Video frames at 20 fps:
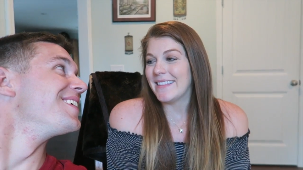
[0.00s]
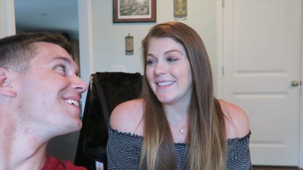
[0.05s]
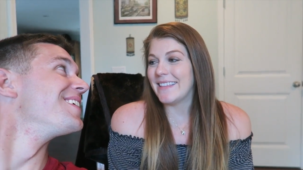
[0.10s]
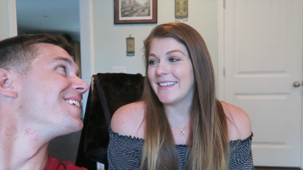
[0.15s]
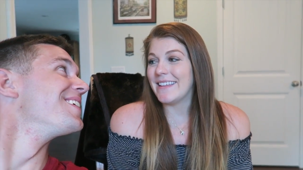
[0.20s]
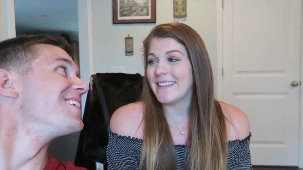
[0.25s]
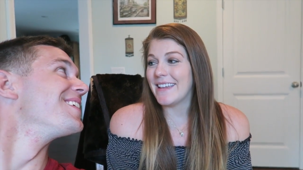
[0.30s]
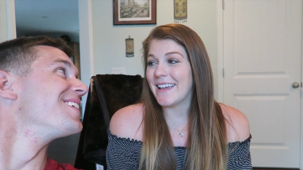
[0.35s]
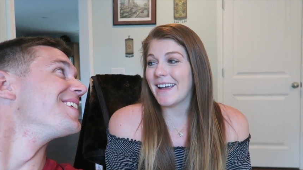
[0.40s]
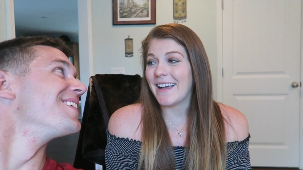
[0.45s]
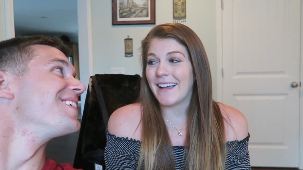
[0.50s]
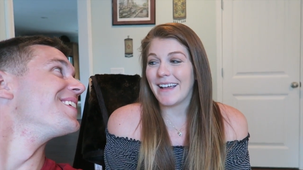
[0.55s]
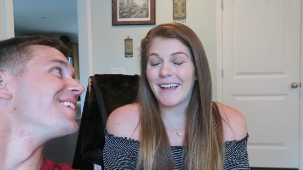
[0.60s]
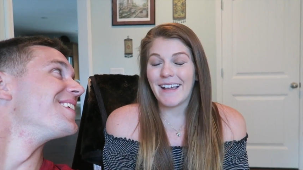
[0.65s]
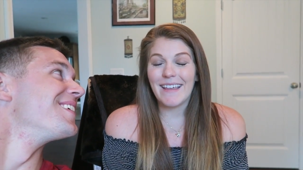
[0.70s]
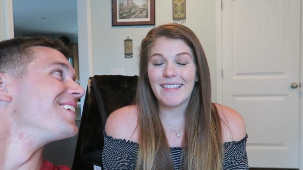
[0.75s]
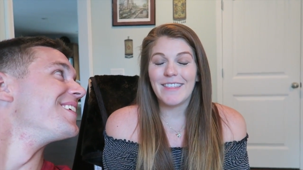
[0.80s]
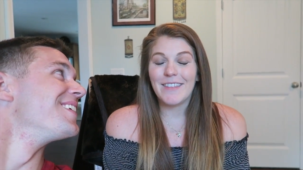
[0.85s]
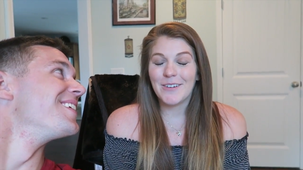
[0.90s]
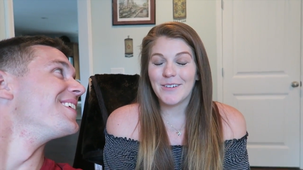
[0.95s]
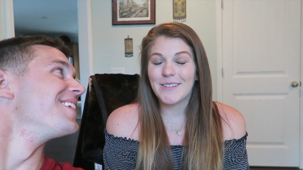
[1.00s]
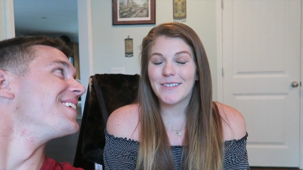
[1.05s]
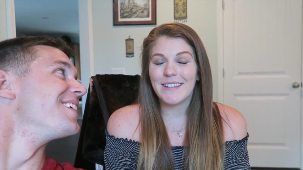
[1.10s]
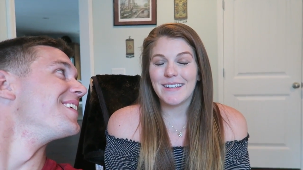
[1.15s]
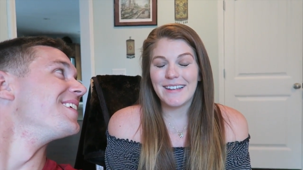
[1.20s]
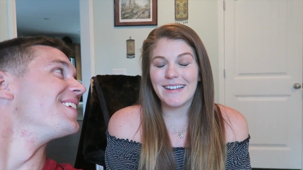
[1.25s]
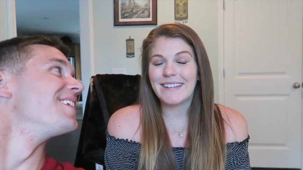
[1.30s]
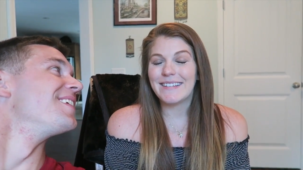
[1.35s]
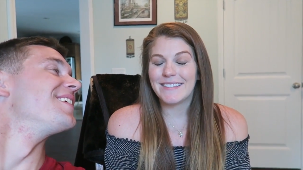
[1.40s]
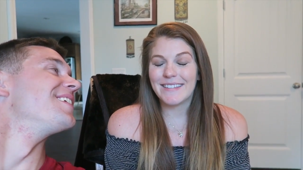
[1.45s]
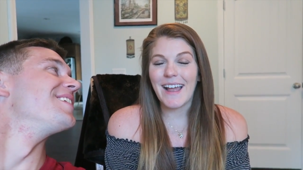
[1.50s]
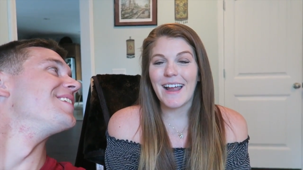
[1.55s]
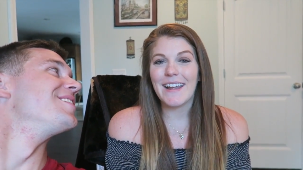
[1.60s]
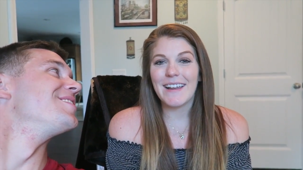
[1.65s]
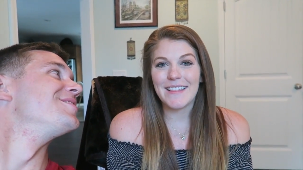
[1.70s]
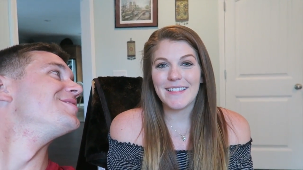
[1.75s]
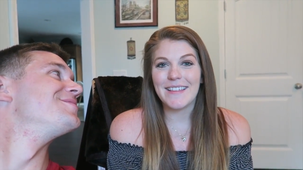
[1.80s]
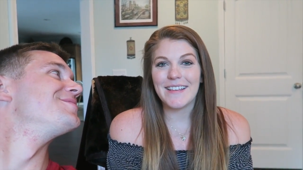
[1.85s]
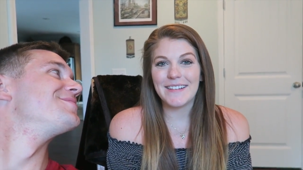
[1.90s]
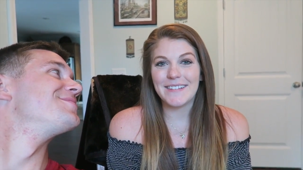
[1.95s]
Speaker 1: then yeah, there's
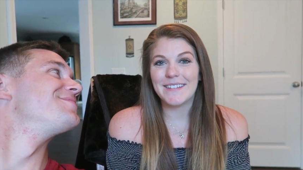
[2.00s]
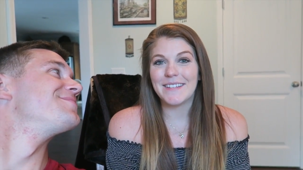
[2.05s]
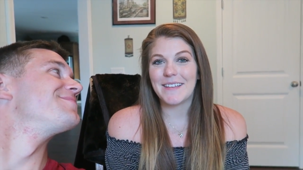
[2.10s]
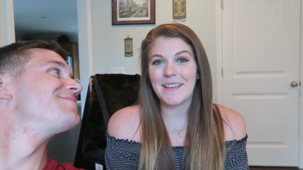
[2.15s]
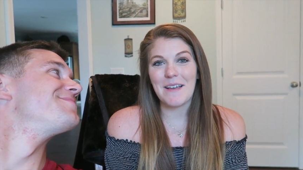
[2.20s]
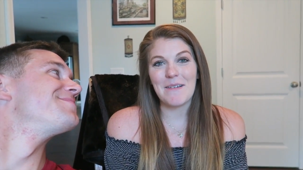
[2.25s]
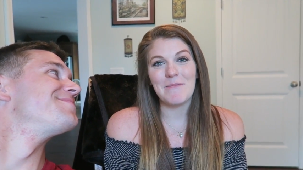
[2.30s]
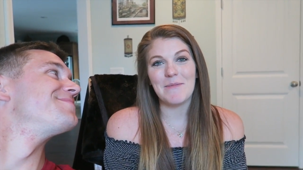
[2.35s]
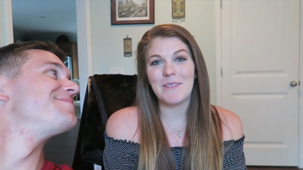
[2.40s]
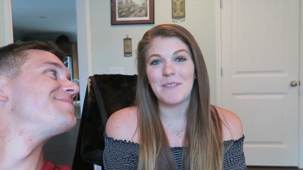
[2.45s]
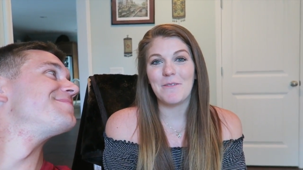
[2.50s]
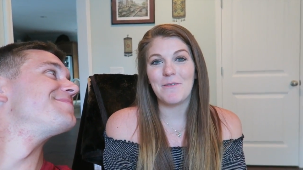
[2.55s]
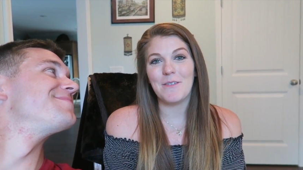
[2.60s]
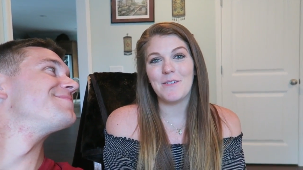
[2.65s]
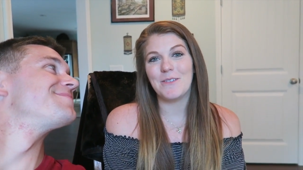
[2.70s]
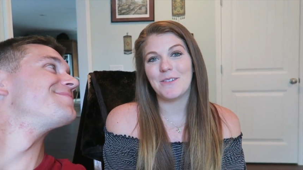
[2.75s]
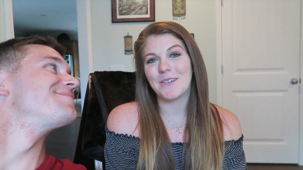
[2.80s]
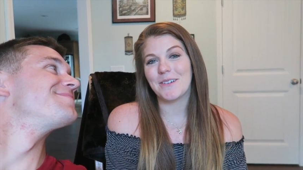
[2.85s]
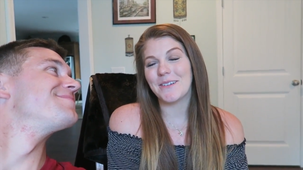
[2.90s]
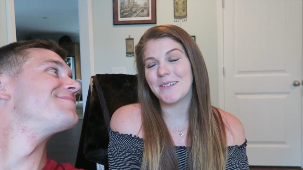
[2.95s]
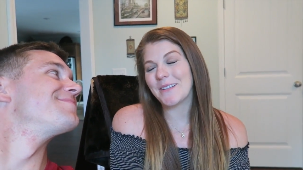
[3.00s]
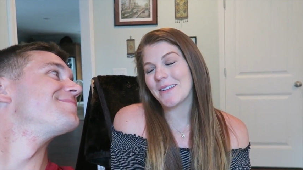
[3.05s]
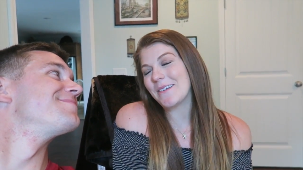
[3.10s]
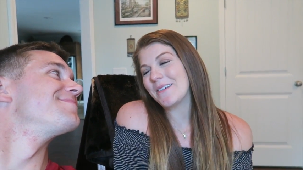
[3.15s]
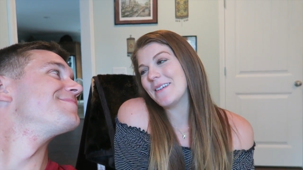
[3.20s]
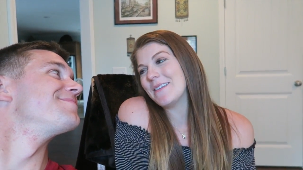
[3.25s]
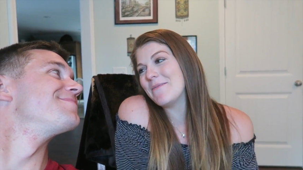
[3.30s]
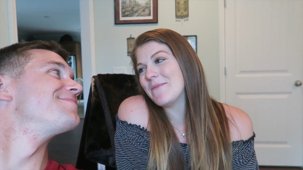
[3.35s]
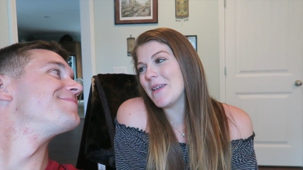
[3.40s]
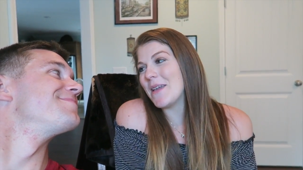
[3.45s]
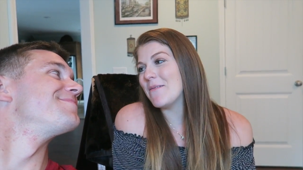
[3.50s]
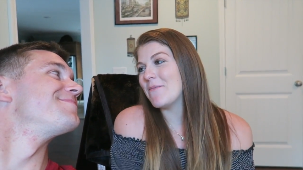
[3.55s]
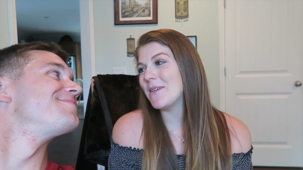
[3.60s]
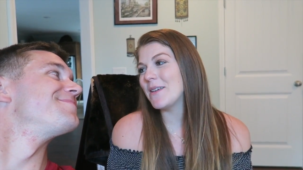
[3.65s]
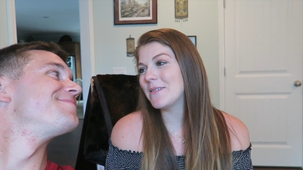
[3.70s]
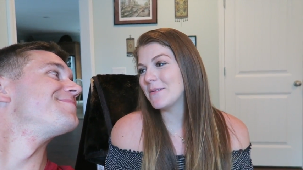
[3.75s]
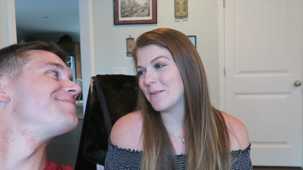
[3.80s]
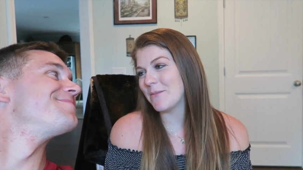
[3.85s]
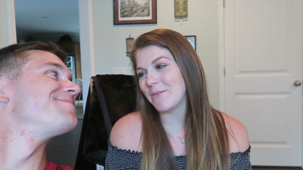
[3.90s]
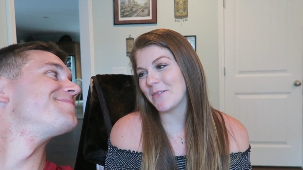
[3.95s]
exciting things to come in the future. So it, it
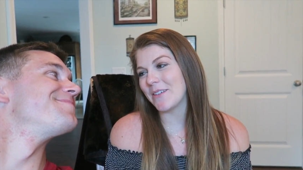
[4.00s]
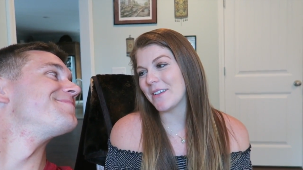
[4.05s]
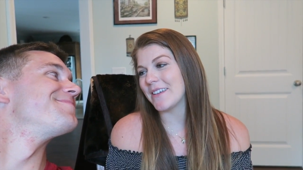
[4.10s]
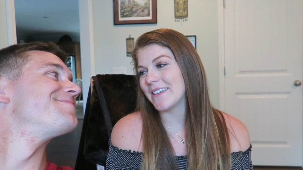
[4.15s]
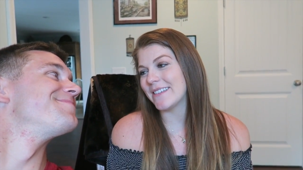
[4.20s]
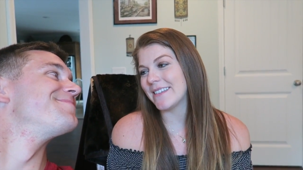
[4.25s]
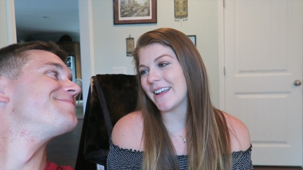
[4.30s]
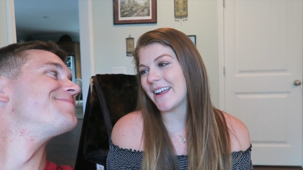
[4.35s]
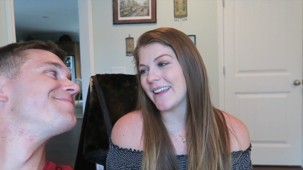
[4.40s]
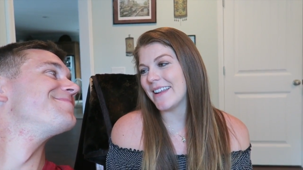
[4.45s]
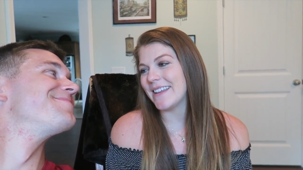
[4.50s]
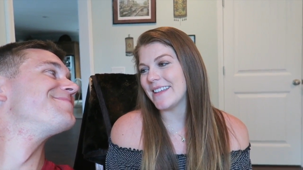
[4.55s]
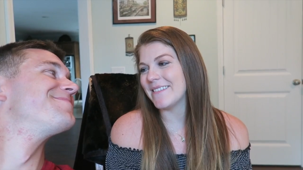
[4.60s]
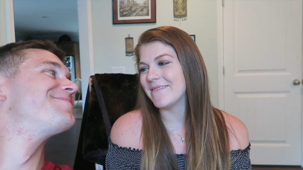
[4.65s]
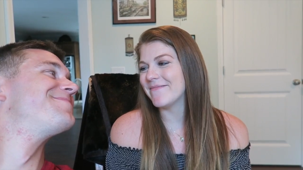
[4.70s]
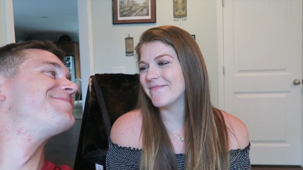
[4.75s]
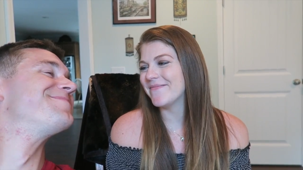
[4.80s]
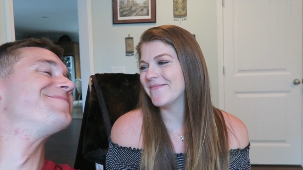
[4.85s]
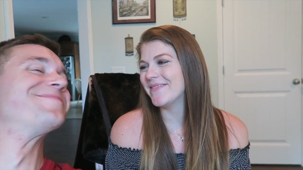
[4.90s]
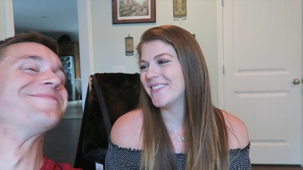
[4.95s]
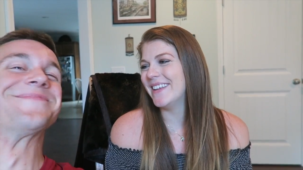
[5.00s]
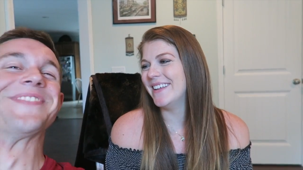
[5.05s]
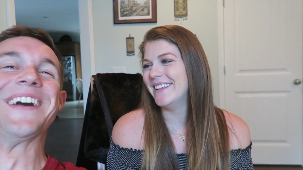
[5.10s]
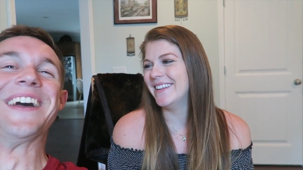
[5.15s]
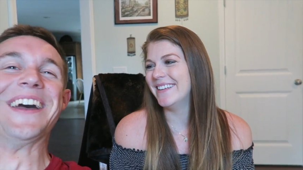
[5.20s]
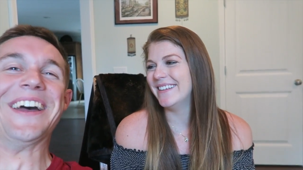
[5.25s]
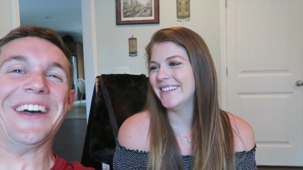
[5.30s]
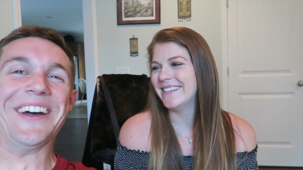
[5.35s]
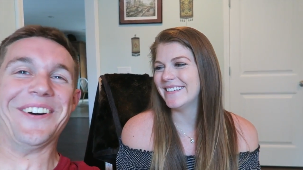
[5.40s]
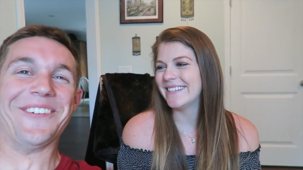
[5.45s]
makes me really excited.